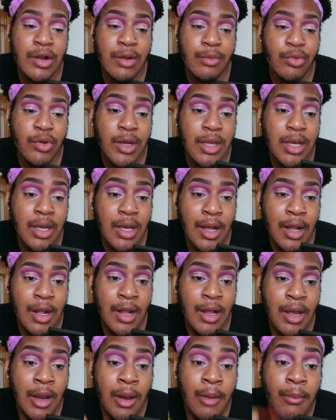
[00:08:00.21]
pretty.
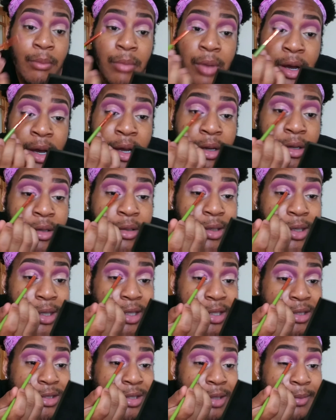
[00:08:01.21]
But it
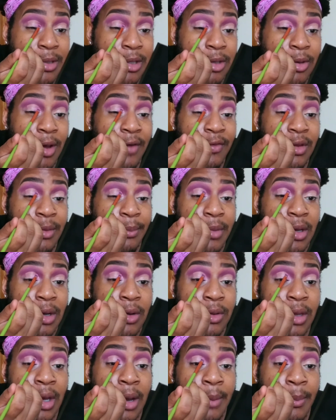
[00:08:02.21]
is something you have to build
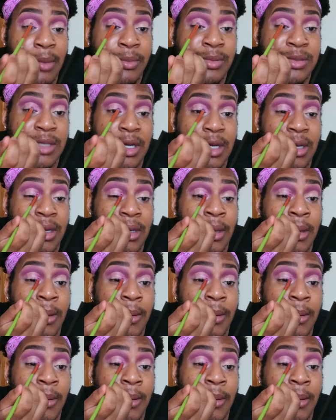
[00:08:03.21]
up, I'm seeing.